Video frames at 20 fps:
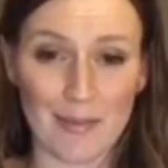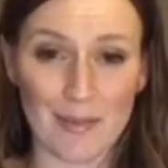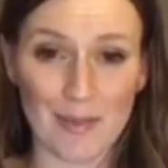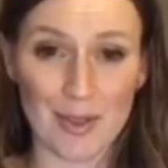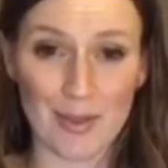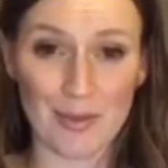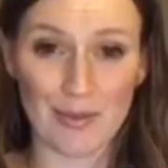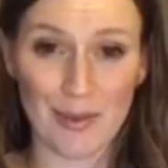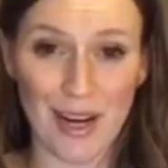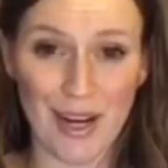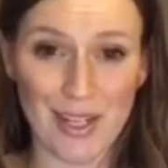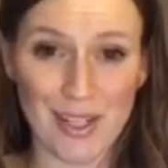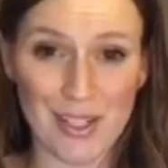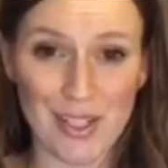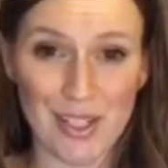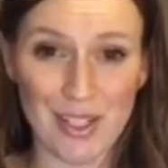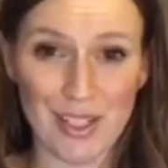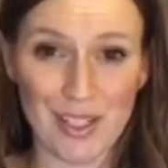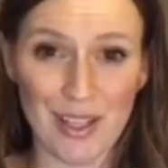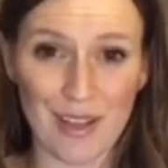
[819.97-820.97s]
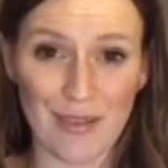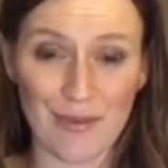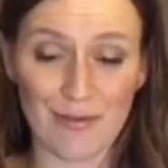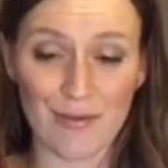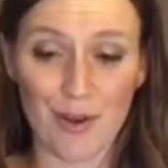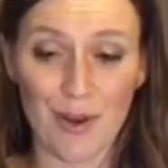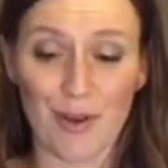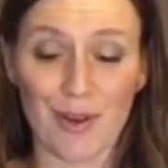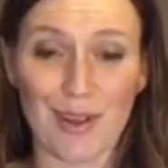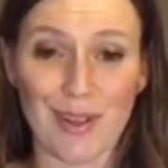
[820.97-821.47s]
direction, and
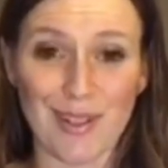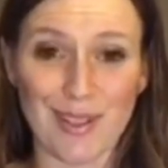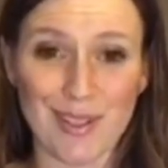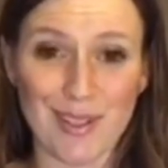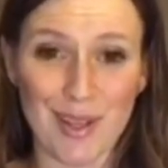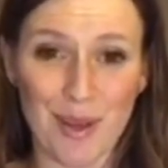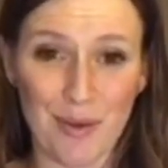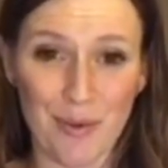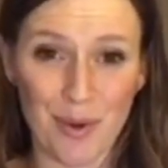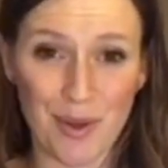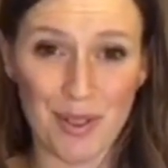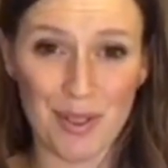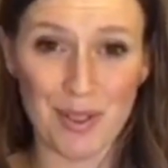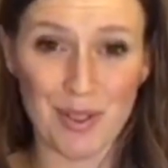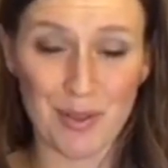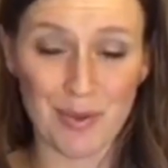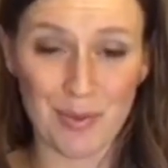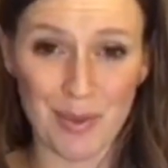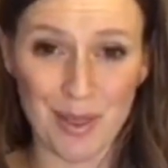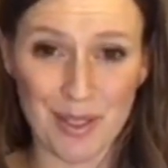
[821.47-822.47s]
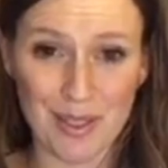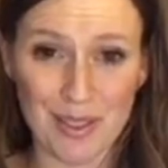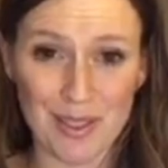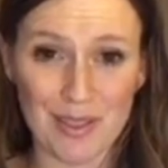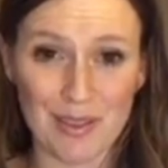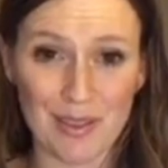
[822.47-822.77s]
focus on what you want to